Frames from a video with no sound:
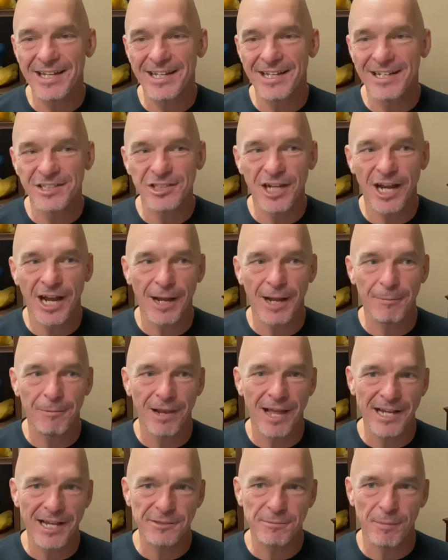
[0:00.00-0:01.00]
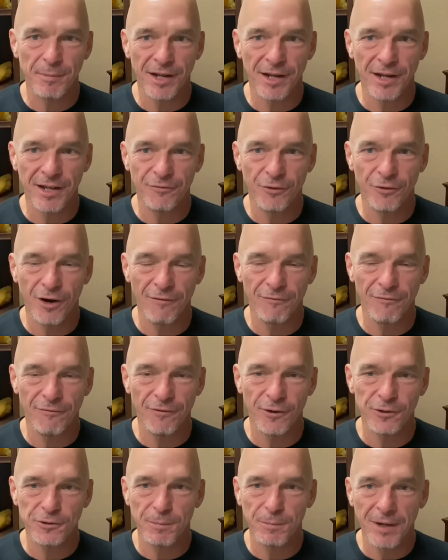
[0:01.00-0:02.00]
Good job last month for our
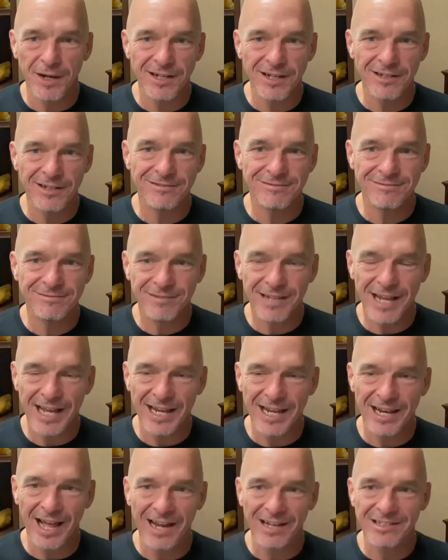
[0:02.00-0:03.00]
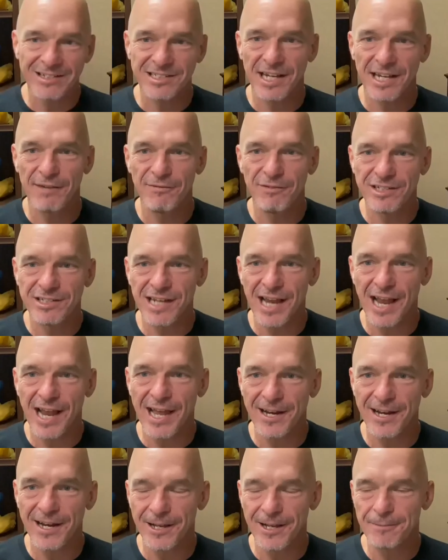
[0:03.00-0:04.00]
first month. Had like seven
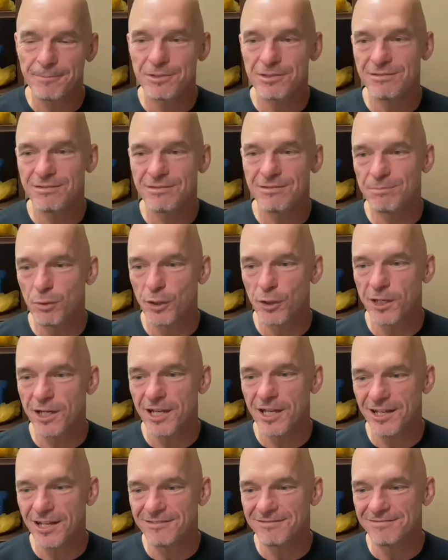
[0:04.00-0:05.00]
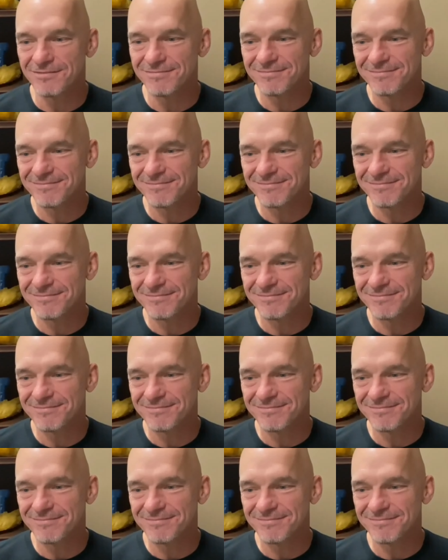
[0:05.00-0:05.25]
signups. Pretty good.